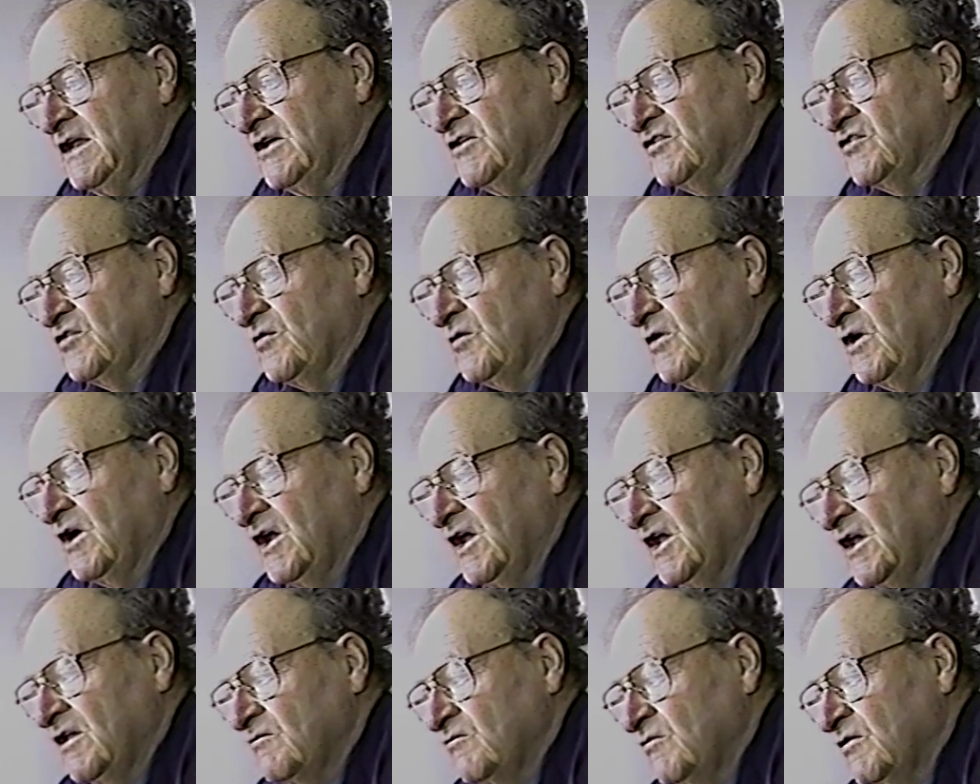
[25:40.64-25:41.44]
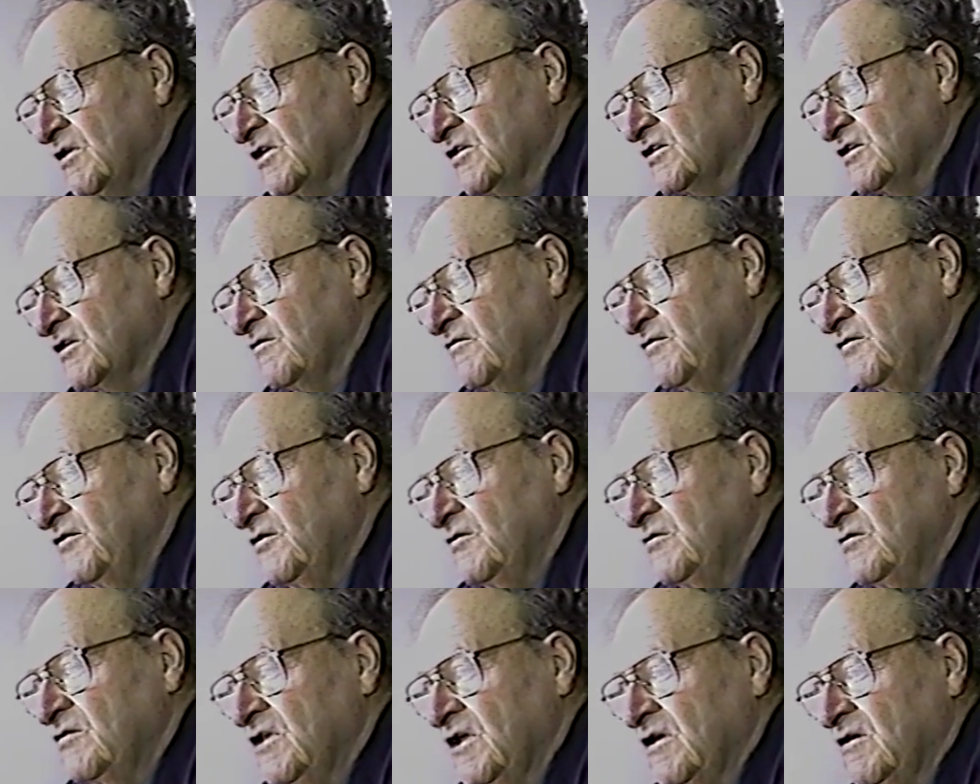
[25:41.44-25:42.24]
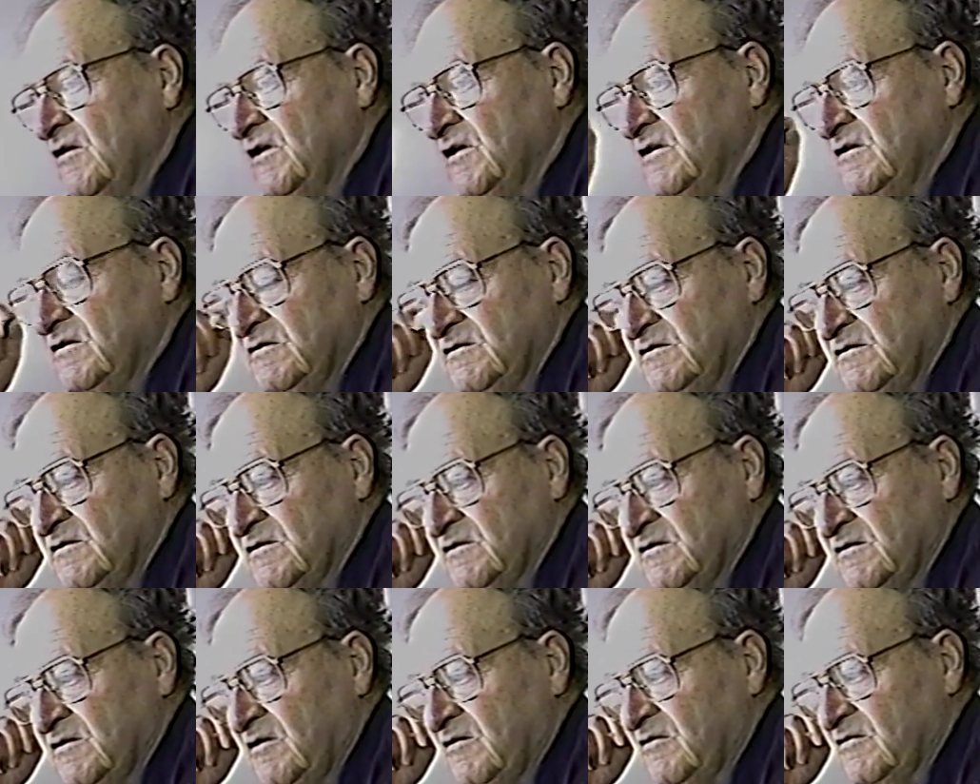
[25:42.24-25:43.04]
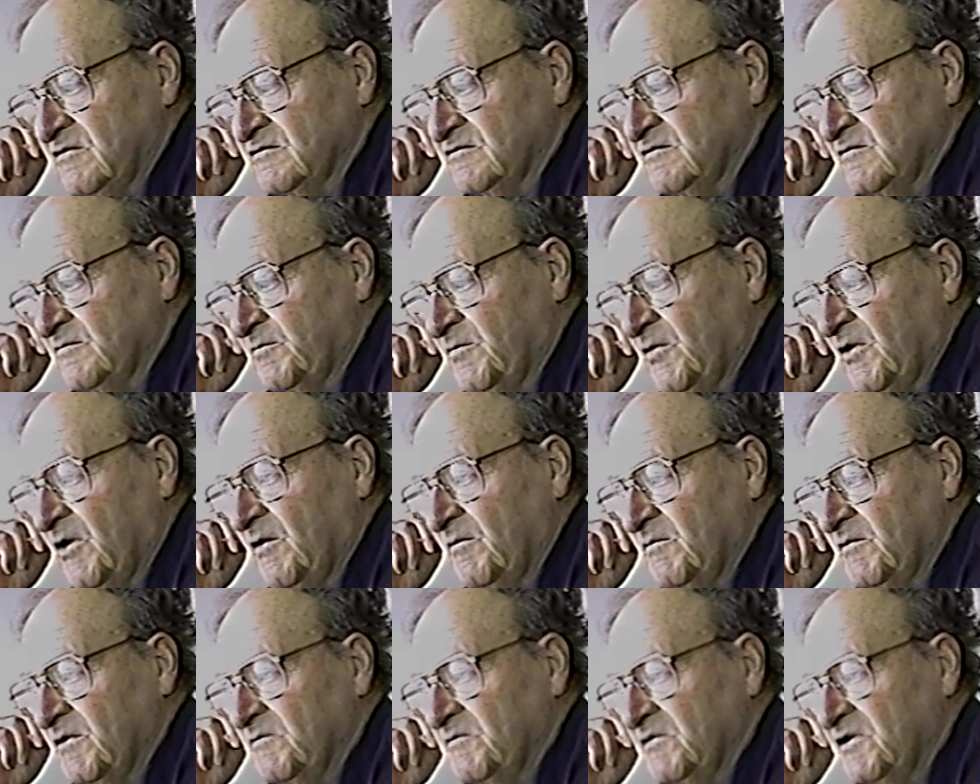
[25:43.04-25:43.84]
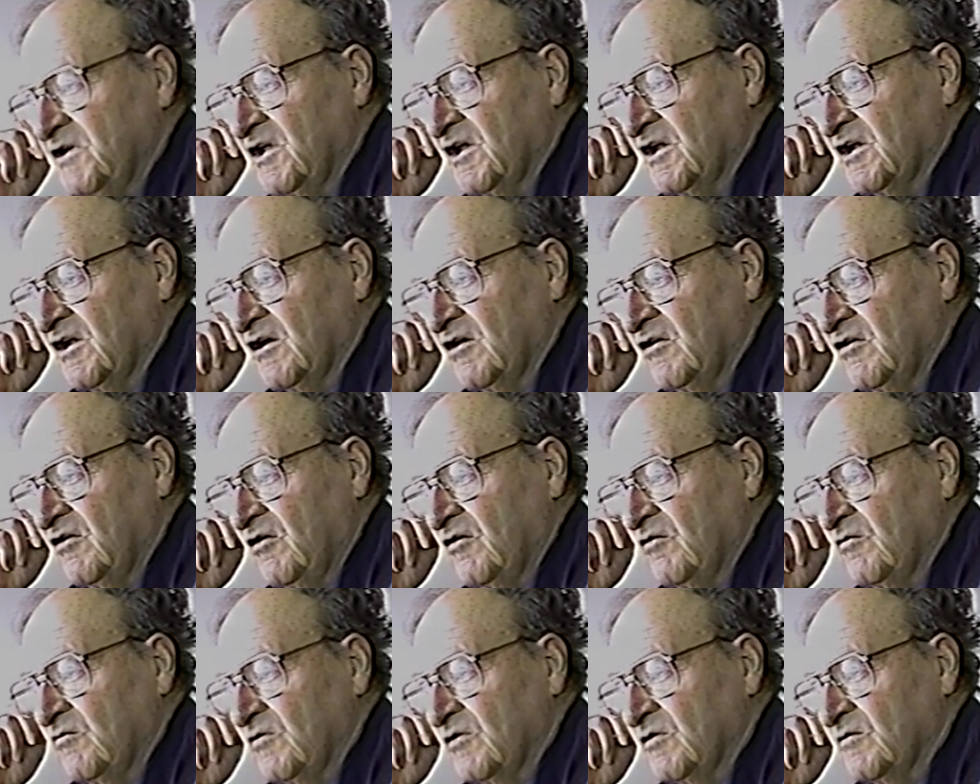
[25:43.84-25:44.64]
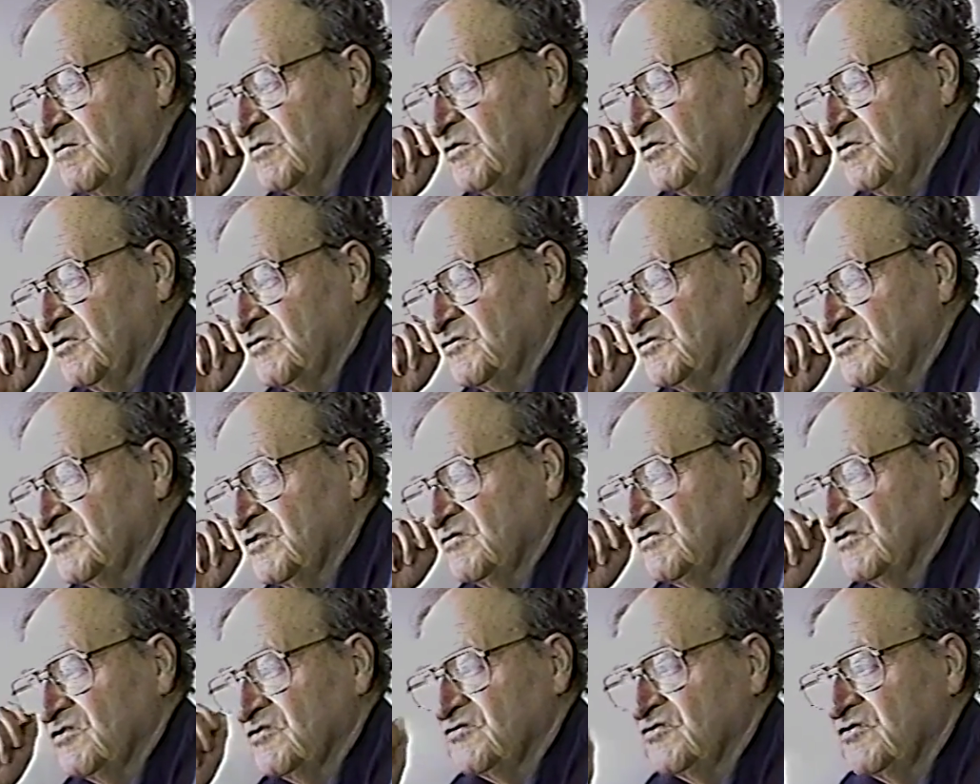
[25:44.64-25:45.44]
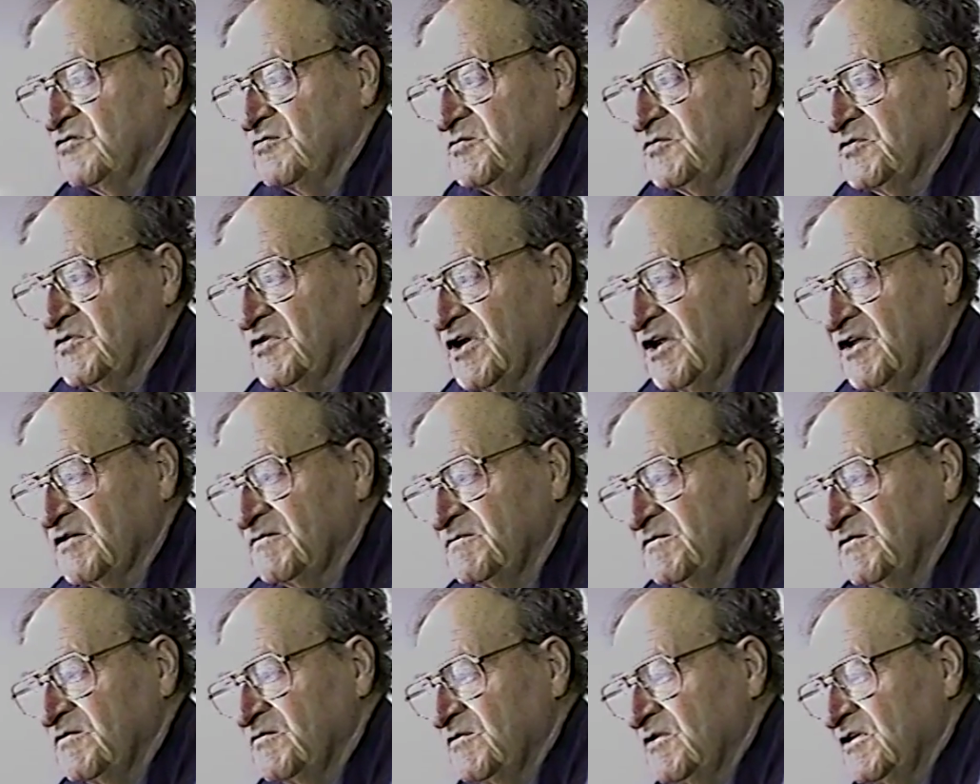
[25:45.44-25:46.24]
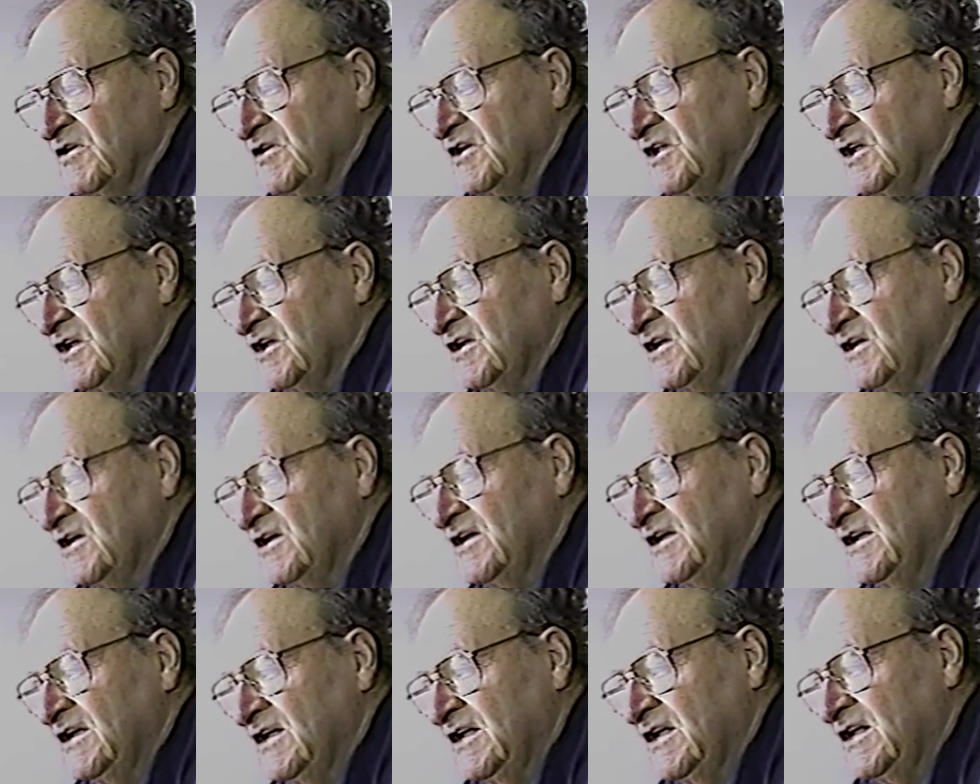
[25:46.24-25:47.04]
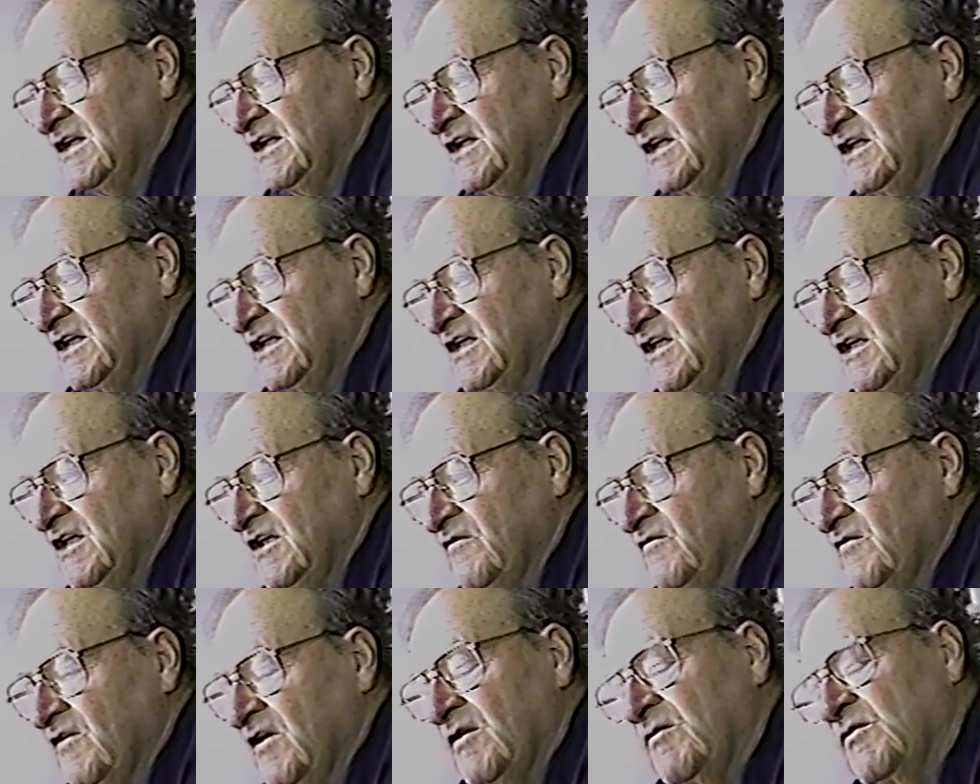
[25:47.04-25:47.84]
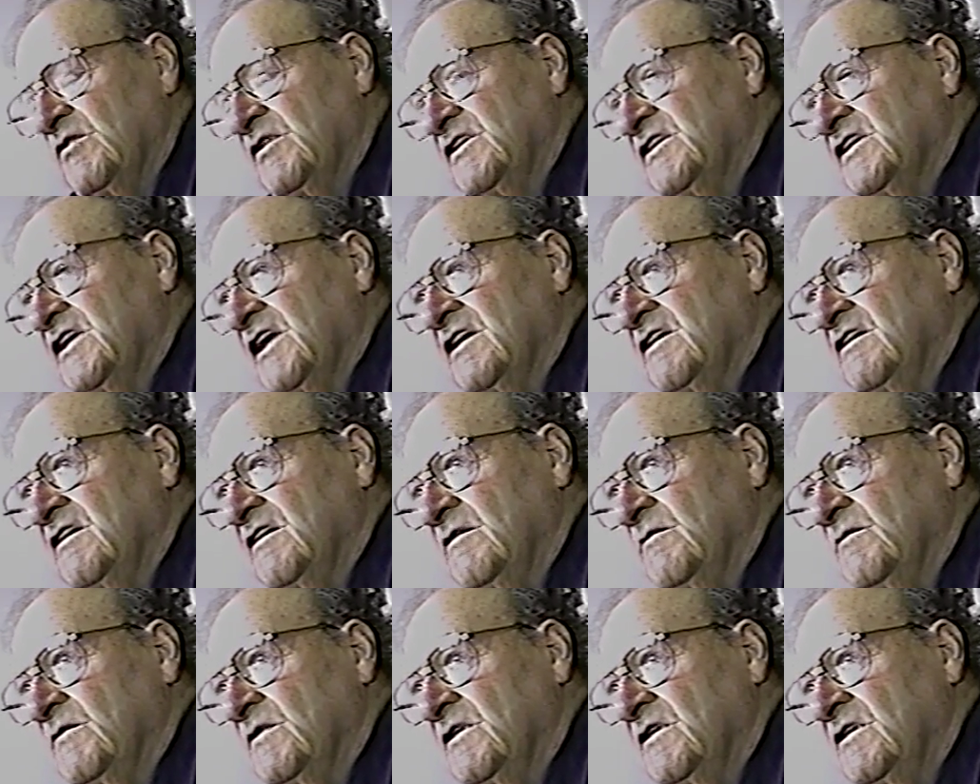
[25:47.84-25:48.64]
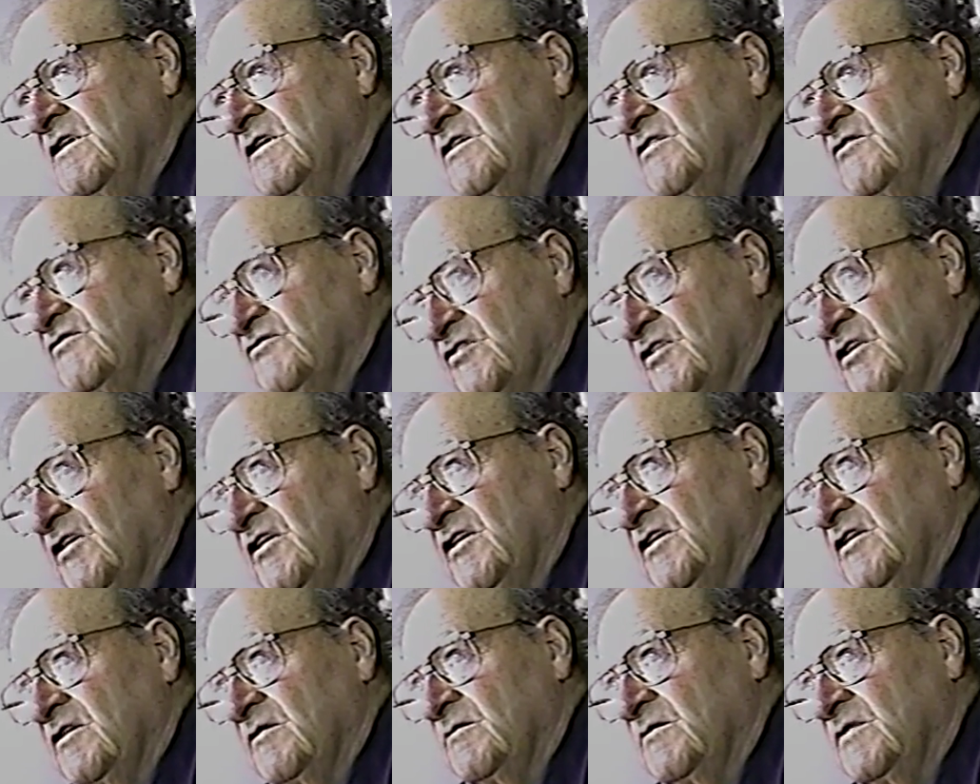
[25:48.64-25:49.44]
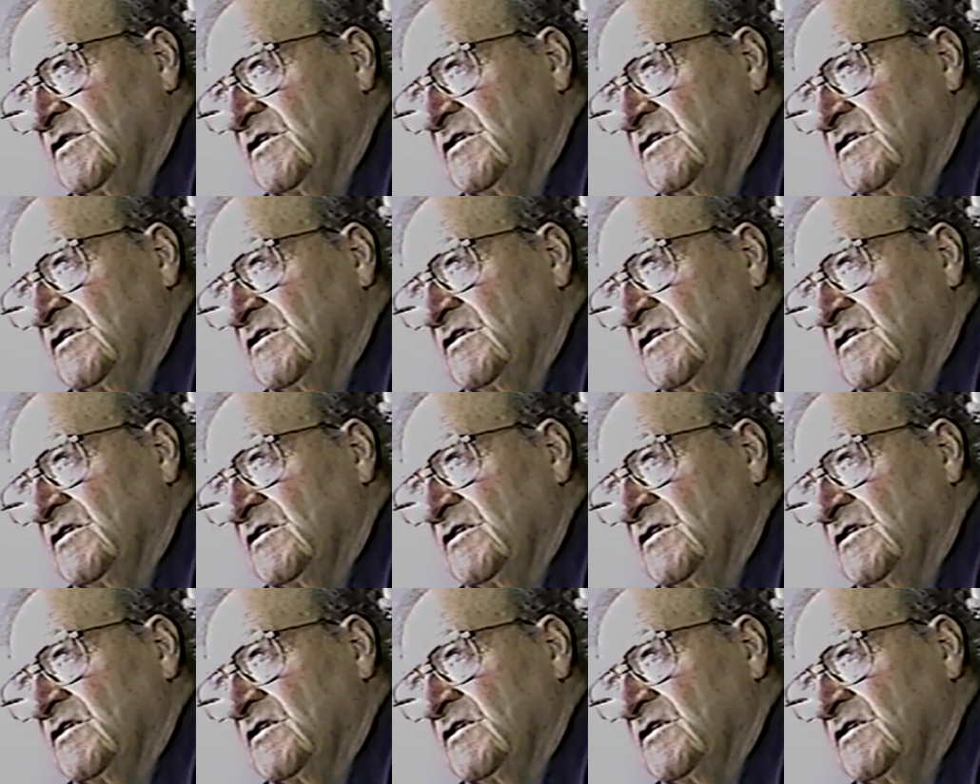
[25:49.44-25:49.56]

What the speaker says: So I had worked a few that caused a problem and I got along with them good. So the super asked me one day if I would take him and try him.